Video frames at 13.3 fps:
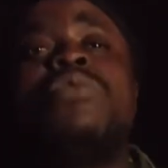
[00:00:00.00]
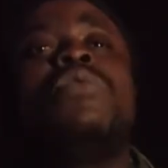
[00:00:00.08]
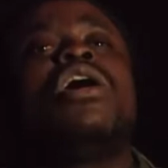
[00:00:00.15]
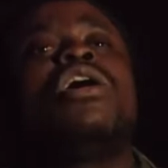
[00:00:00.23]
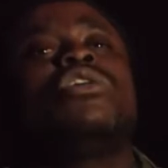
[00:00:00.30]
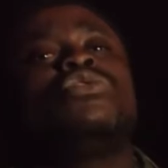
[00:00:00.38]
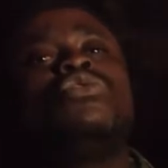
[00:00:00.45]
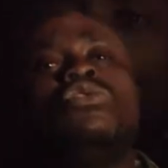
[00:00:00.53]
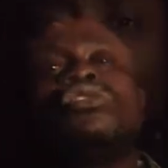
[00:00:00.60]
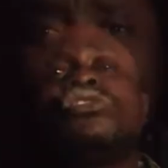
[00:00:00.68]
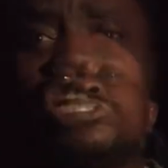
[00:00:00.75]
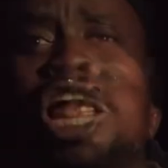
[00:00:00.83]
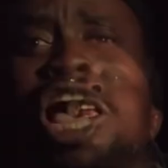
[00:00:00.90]

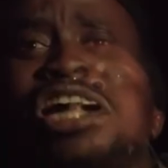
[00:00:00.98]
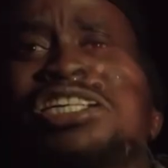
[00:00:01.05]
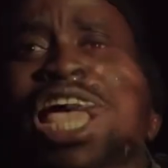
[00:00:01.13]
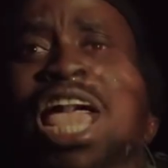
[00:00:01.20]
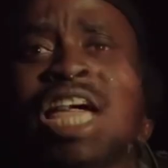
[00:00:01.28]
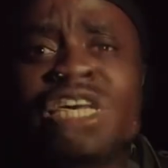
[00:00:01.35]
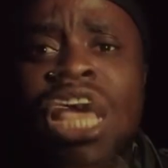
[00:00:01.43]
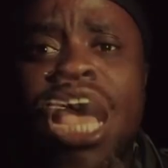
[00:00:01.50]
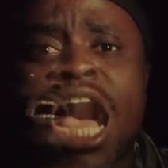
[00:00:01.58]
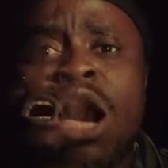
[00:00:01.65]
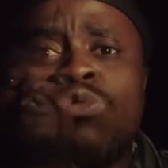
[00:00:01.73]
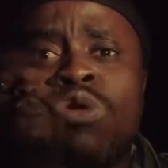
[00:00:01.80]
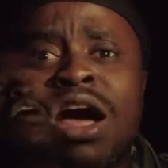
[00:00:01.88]
our rules, lot
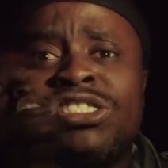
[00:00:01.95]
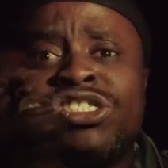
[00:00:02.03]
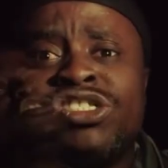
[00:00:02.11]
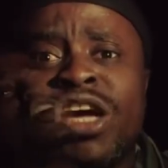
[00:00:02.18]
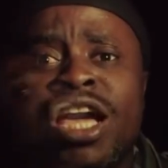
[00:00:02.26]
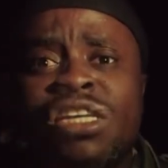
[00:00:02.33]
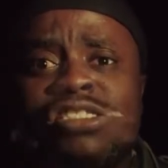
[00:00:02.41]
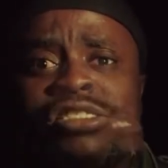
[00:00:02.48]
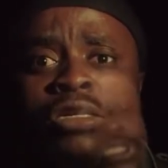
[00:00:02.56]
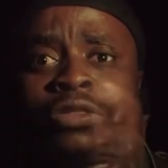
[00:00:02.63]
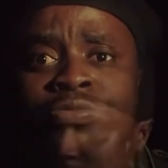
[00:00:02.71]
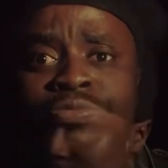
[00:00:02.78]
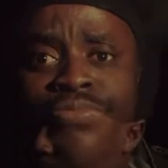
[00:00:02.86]
and our
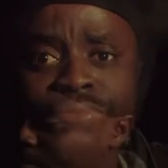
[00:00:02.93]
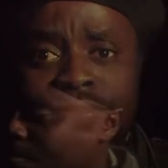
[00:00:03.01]
trace.